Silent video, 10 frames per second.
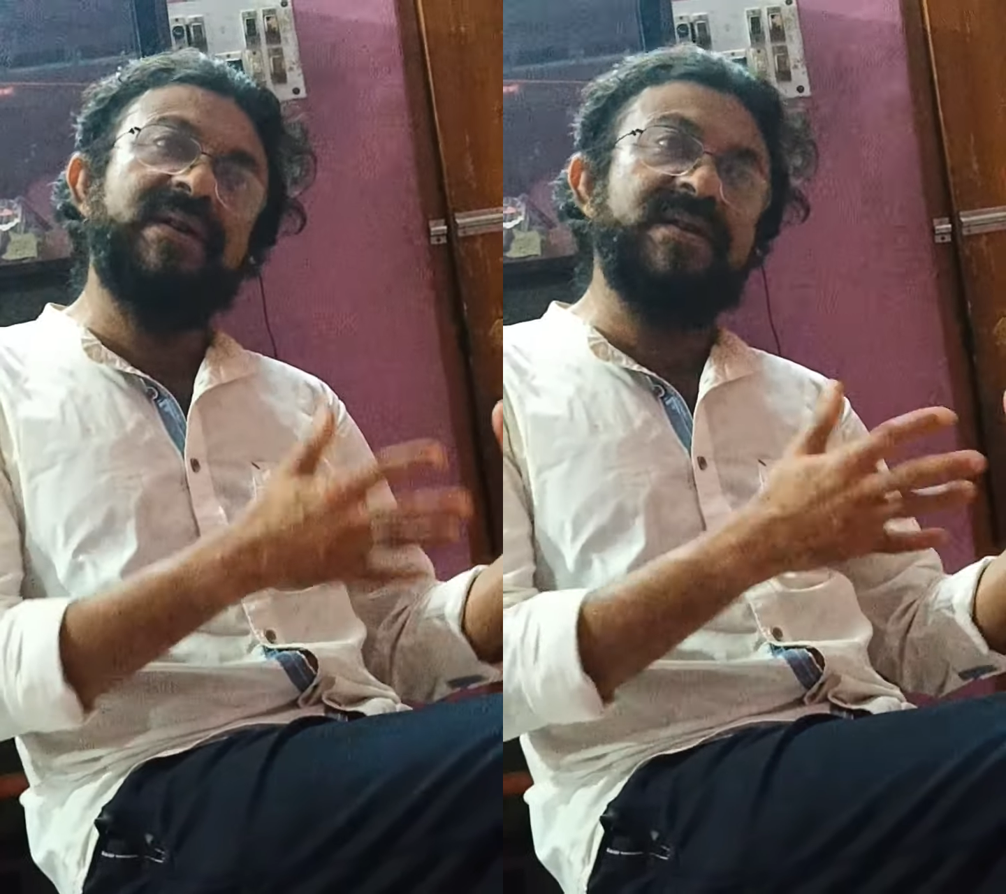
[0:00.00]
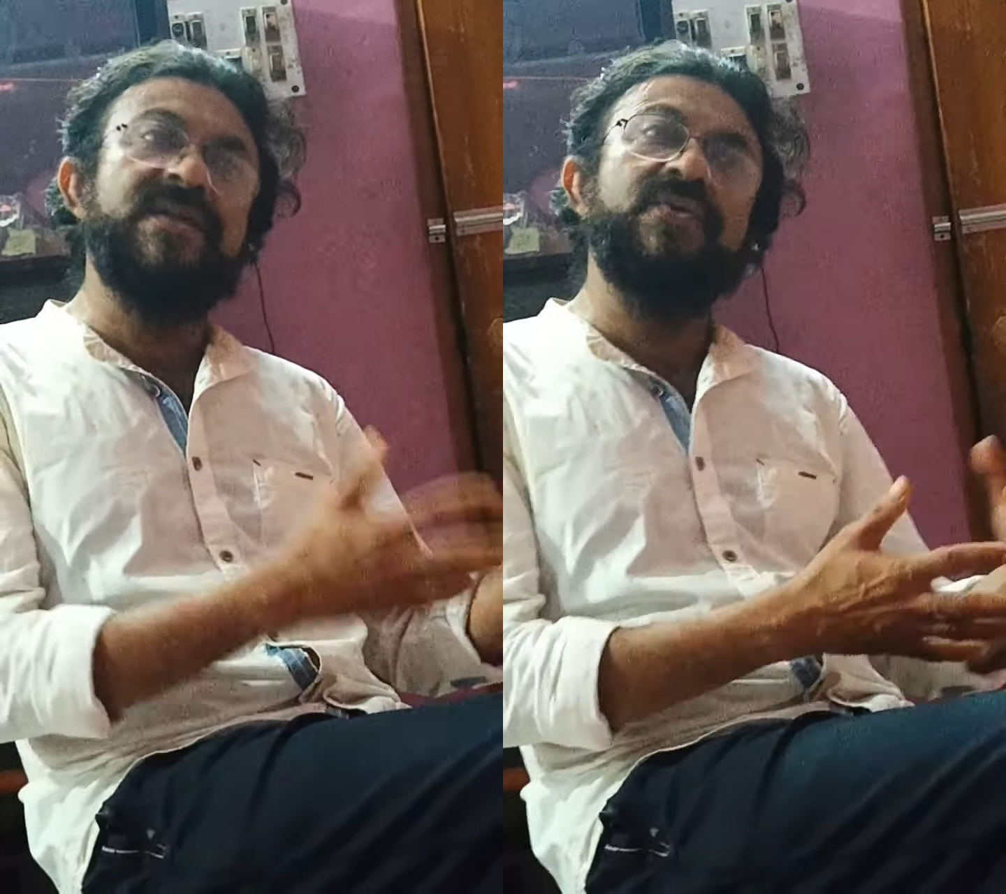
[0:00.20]

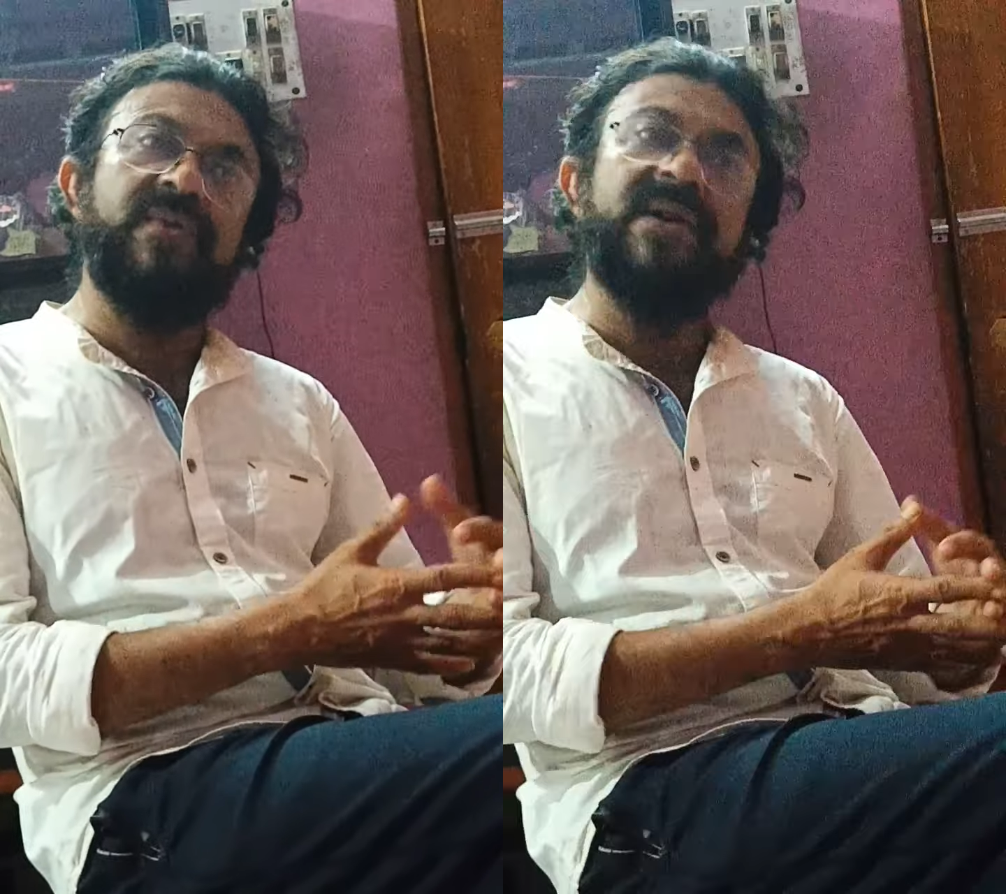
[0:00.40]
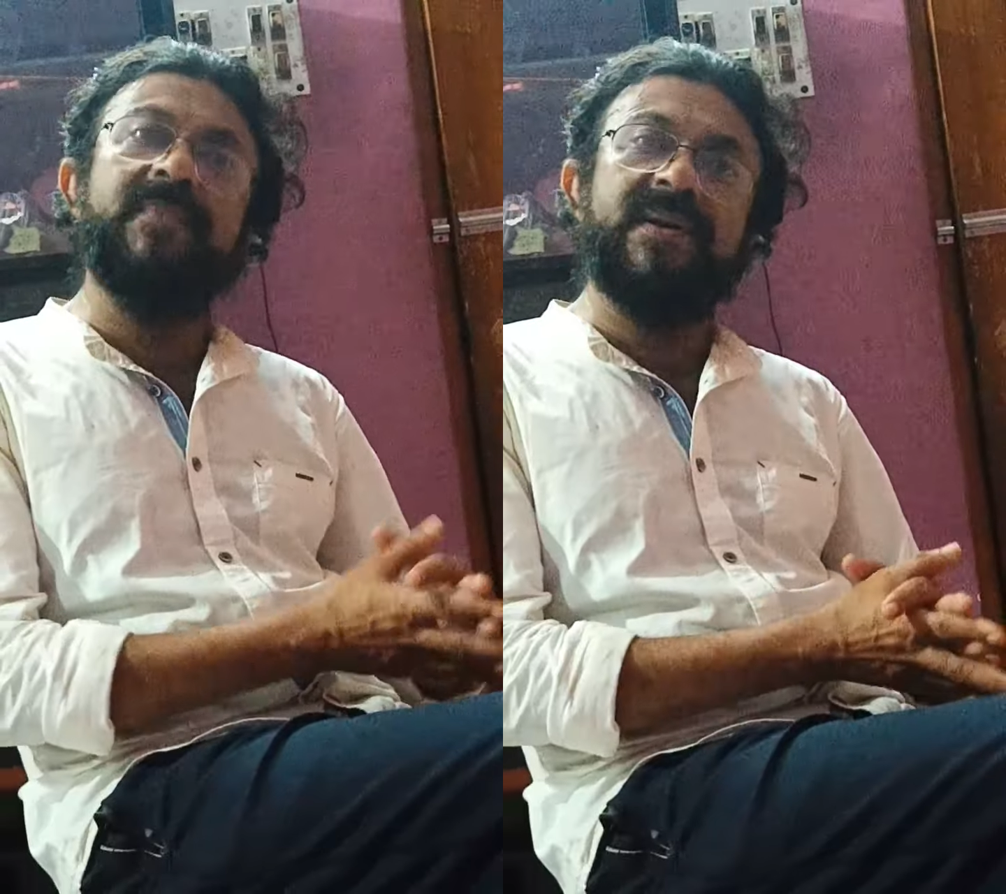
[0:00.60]
and
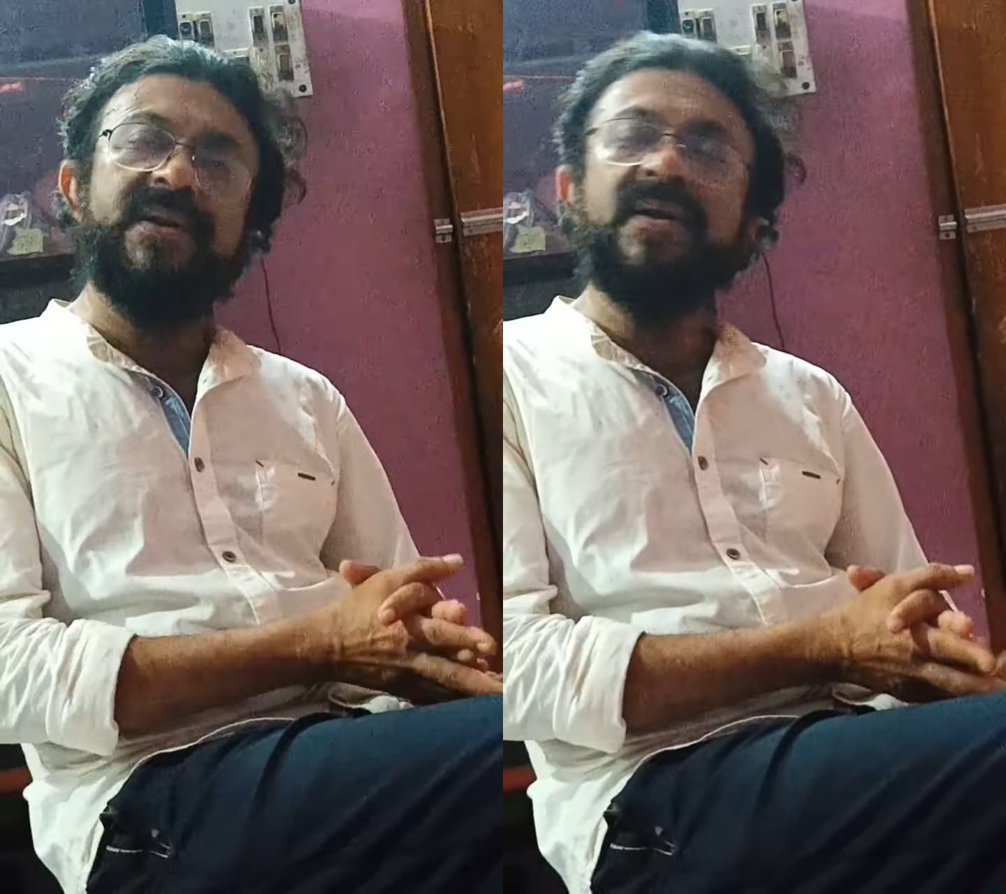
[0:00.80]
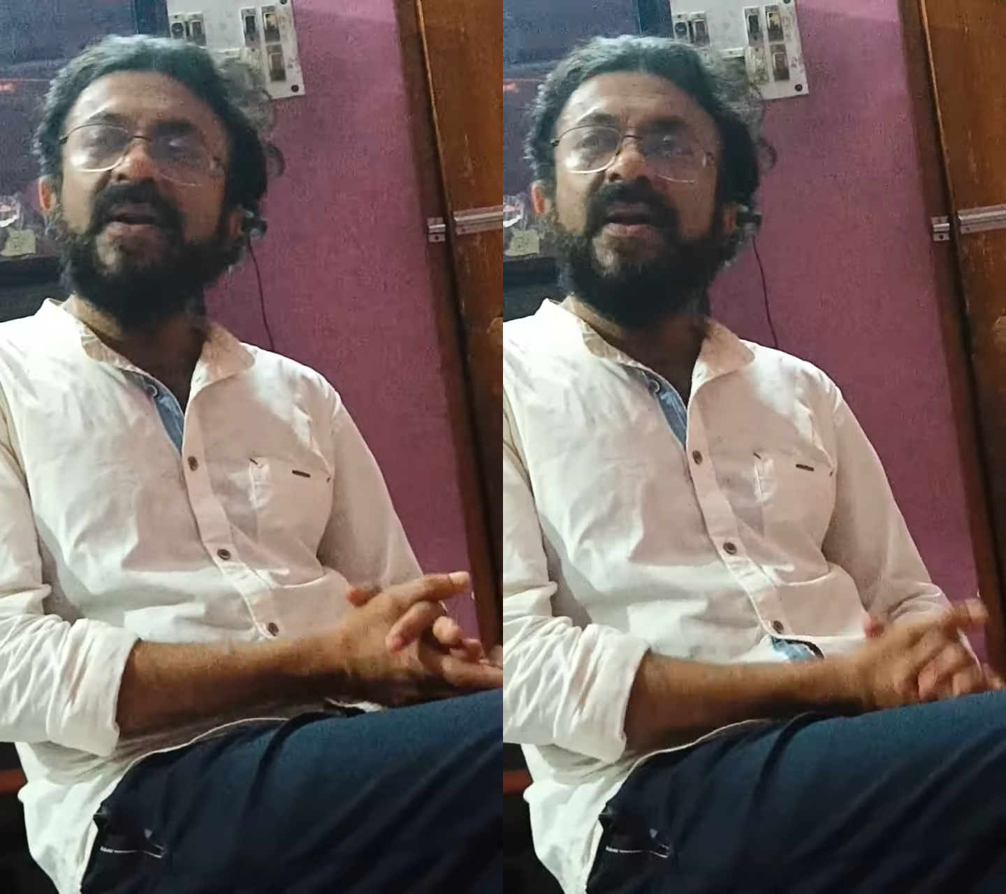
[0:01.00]
storing money.